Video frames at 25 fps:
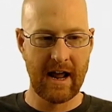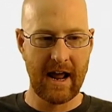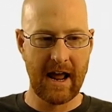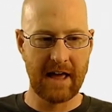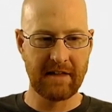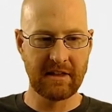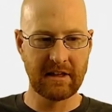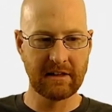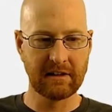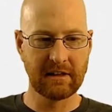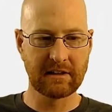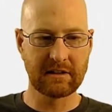
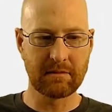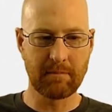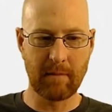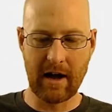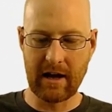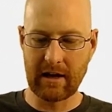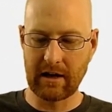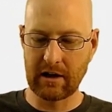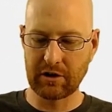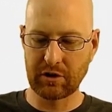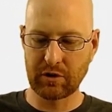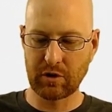And then let's
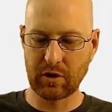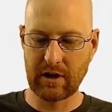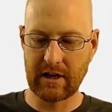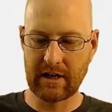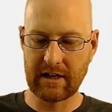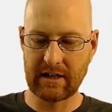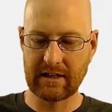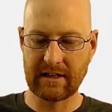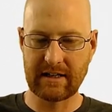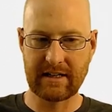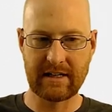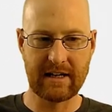my
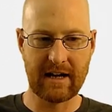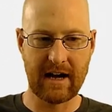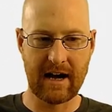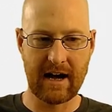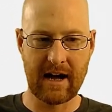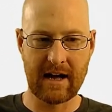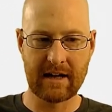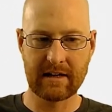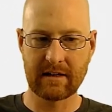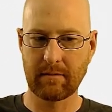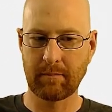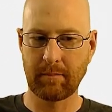entry
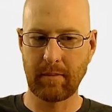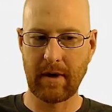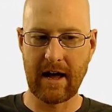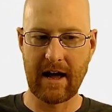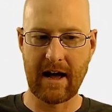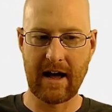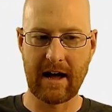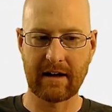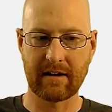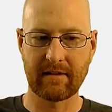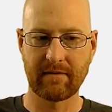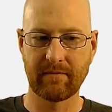dot
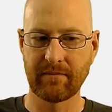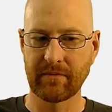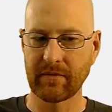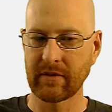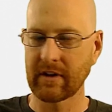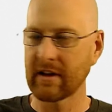pack,